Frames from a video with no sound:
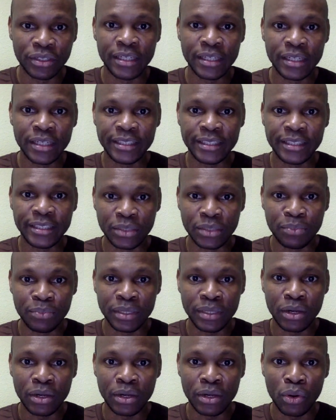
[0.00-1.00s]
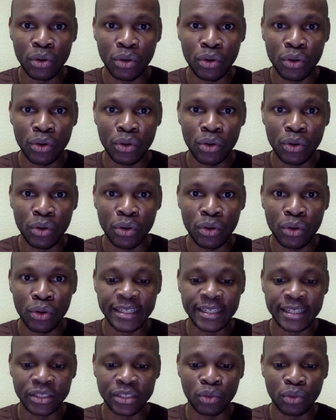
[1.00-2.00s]
just because
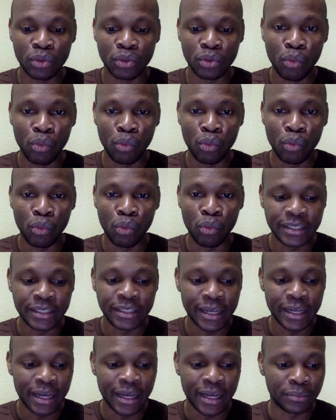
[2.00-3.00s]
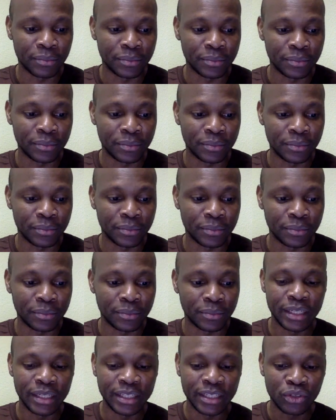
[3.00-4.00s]
it's war times. So
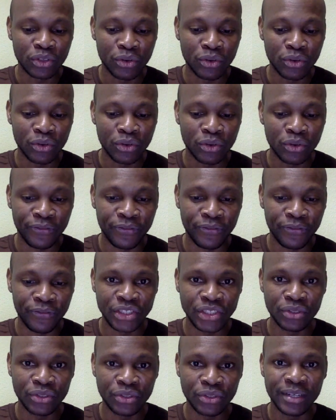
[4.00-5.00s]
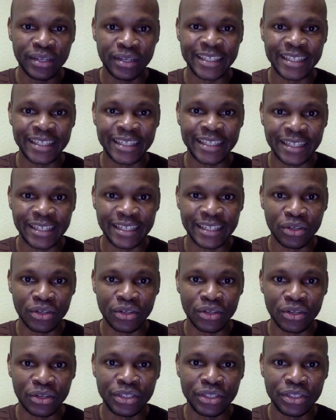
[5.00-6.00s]
this convention exists
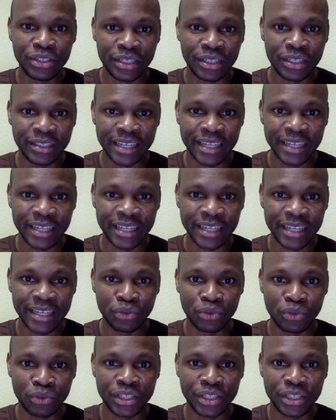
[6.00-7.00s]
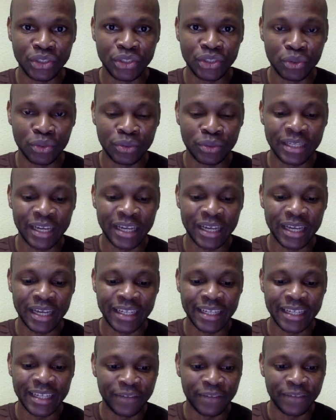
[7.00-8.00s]
under UNESCO to ensure that is
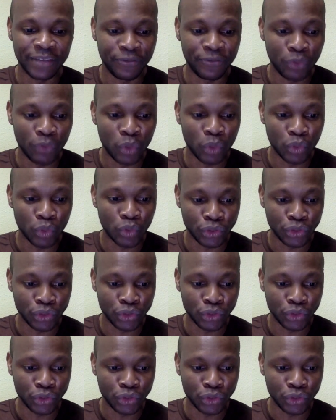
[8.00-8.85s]
enforced.